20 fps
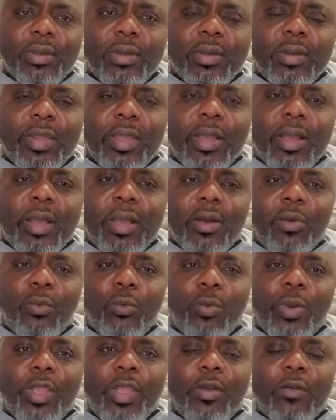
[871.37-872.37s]
Their
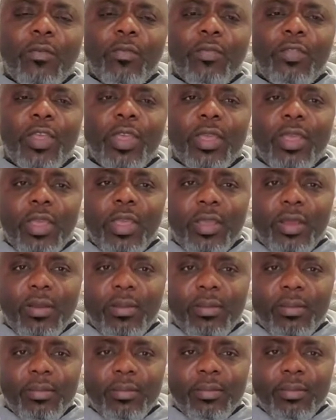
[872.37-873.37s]
way of thinking,
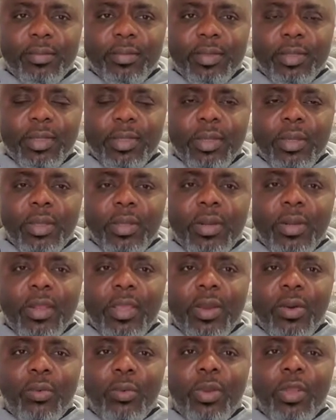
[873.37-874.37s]

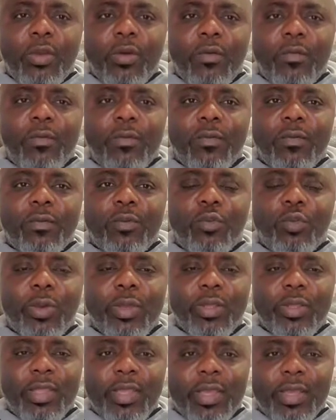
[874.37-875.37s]
their way of
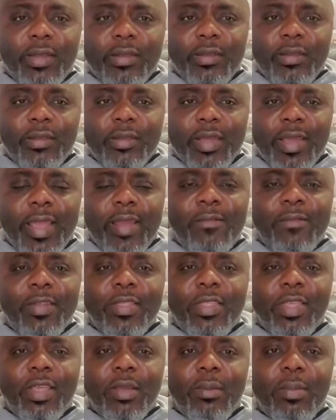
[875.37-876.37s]
doing things,
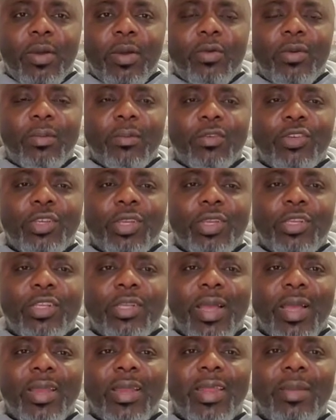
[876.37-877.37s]
everything about them changed,
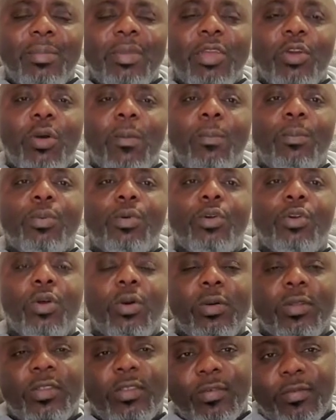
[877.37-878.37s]
and they become
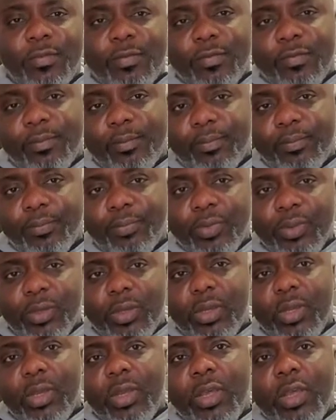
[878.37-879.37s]
productive.
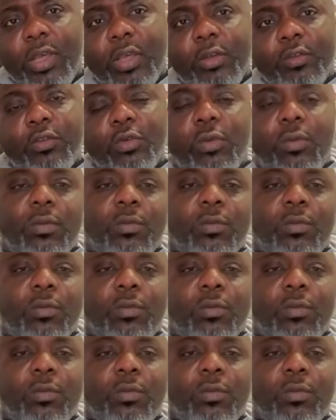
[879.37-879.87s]
So